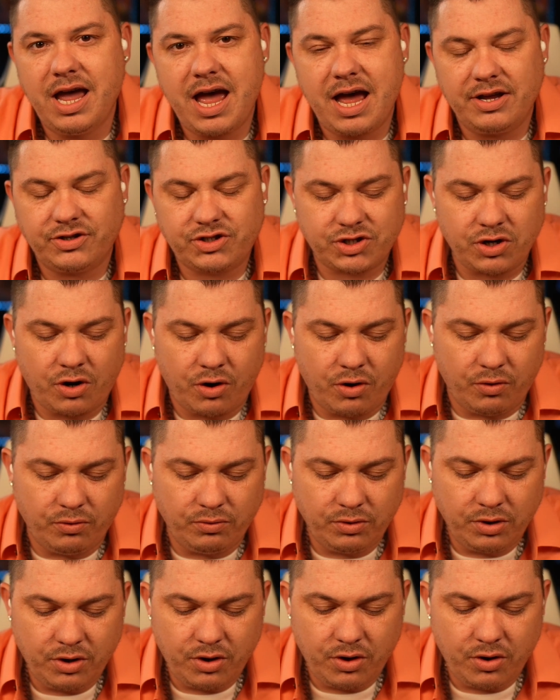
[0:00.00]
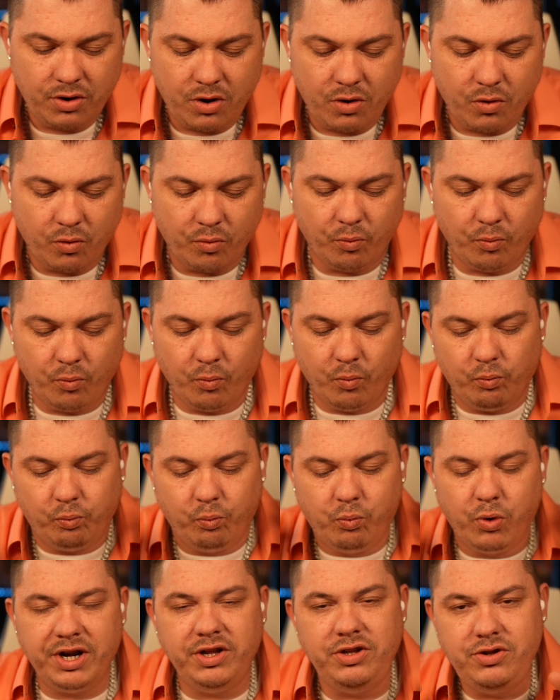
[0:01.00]
Yeah. So
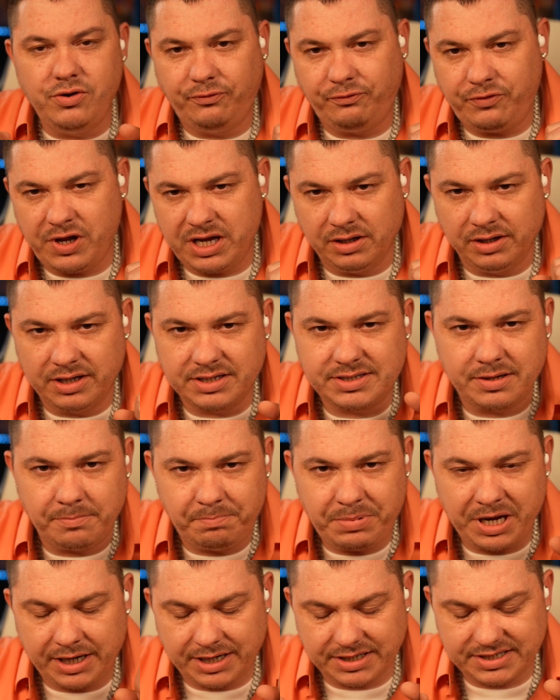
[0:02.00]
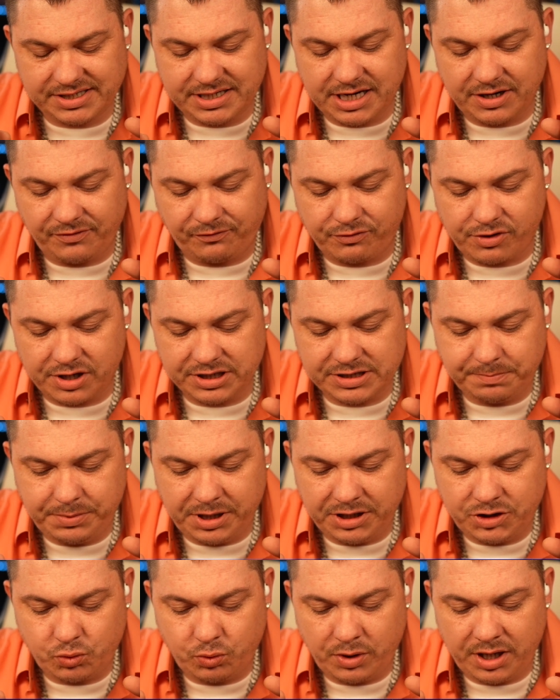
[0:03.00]
what do you feel is the biggest difference
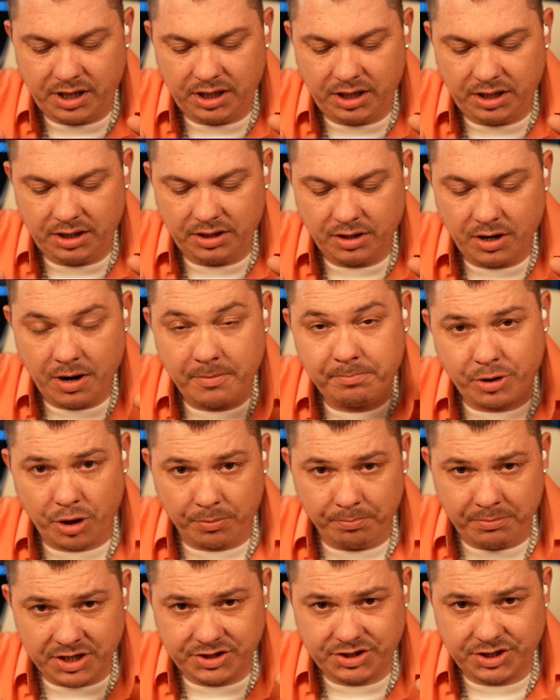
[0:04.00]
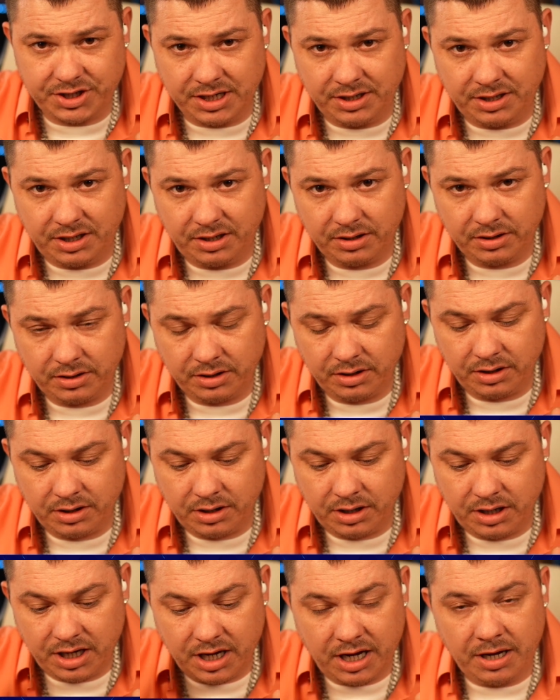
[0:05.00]
between permissioned
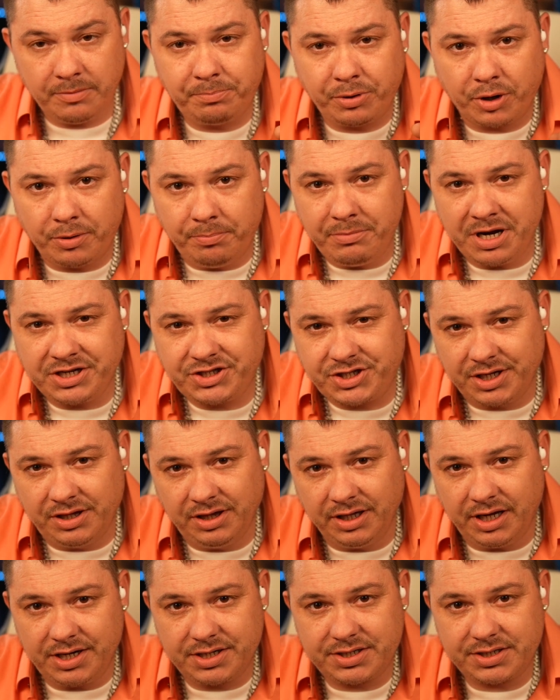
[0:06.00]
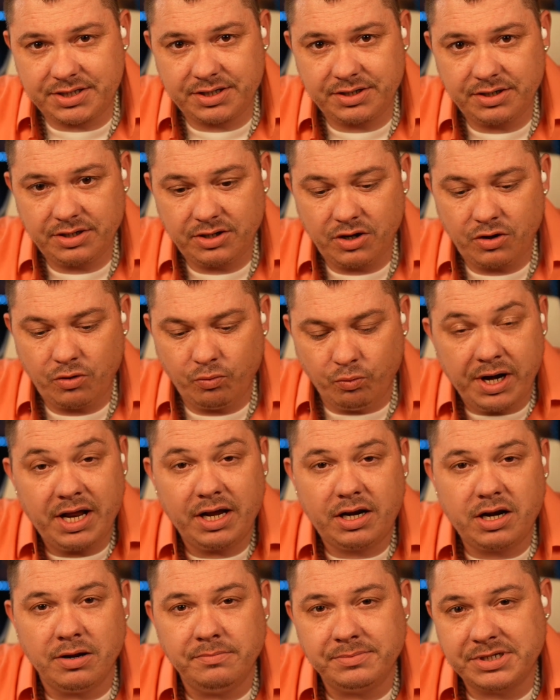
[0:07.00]
and permissionless when
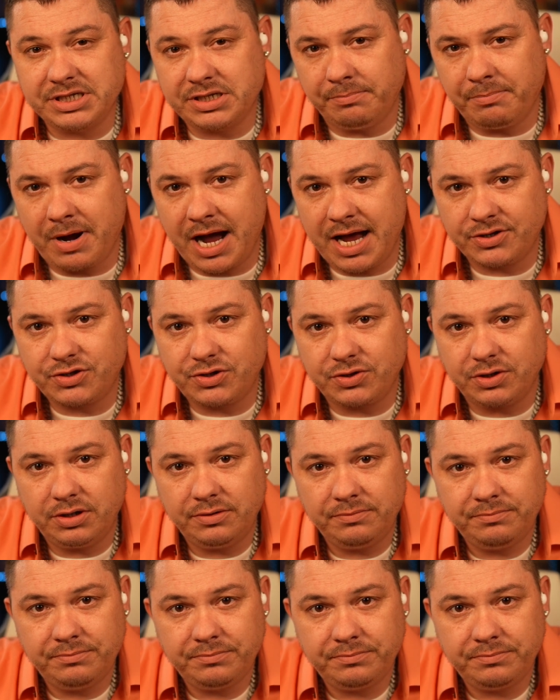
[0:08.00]
it comes to Mantra?